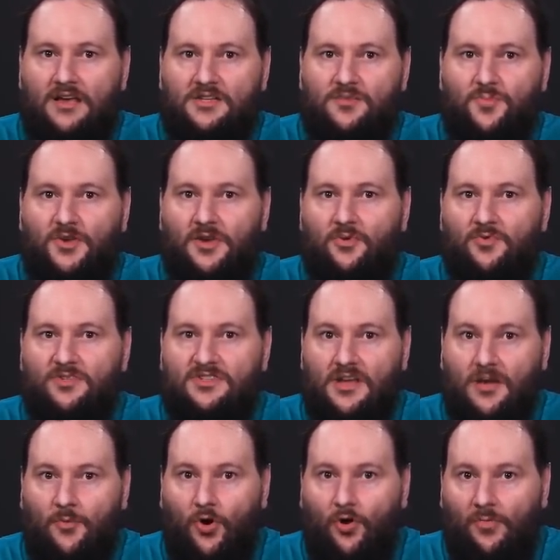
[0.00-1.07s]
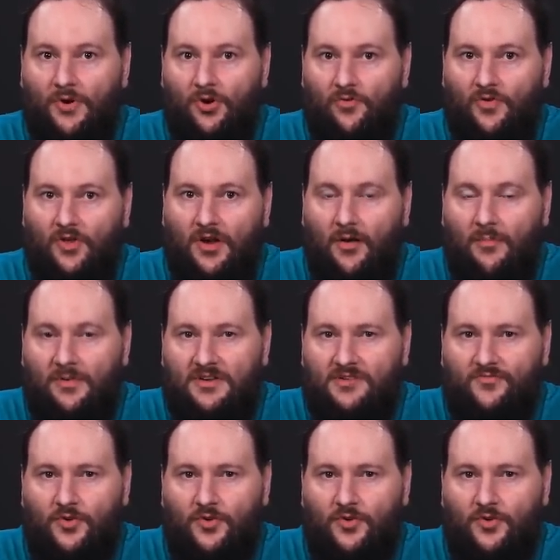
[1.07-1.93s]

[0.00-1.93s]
splitting with Sam Altman over the company's